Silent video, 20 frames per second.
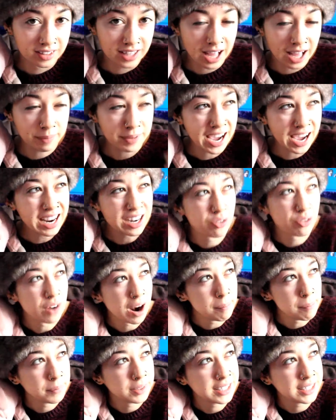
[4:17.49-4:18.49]
I'm kind of
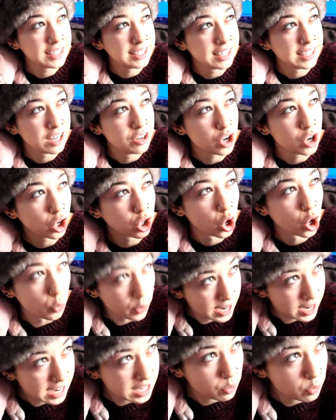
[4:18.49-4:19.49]
rambling and not
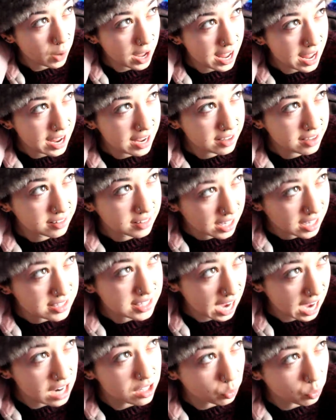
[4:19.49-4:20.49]
going anywhere. That's
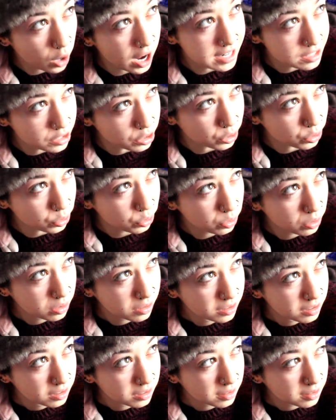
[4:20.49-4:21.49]
kind of what I do.
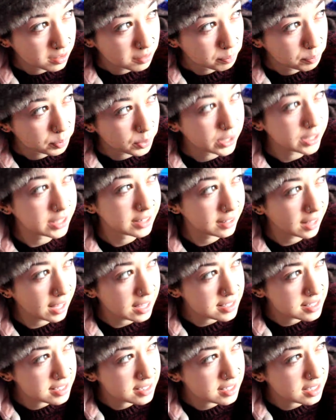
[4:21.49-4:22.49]
But
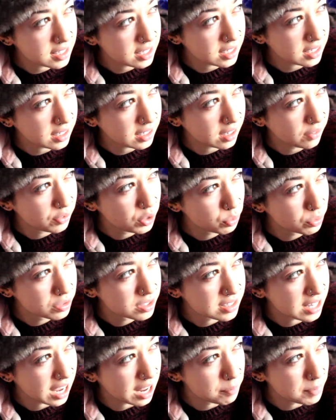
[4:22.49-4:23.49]
let's see if you
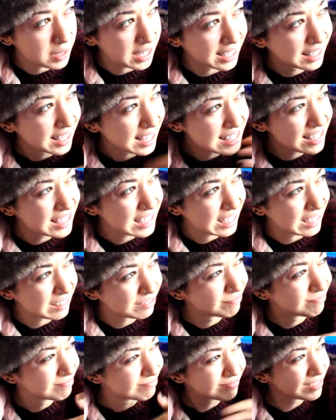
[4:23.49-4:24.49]
understand me, and let's
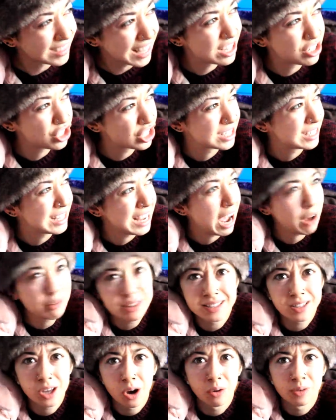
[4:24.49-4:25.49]
just see how
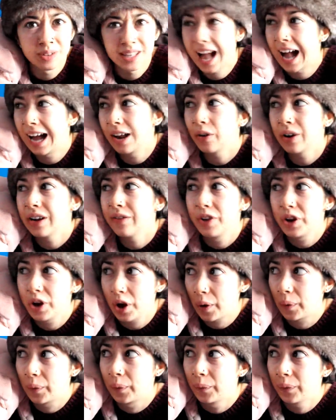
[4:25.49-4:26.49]
this goes. I don't even
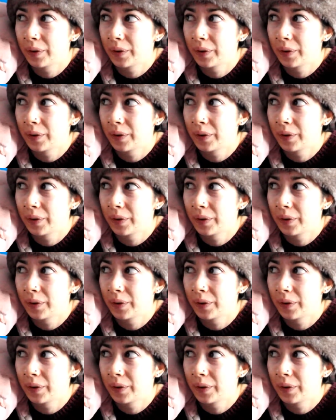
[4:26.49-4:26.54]
know.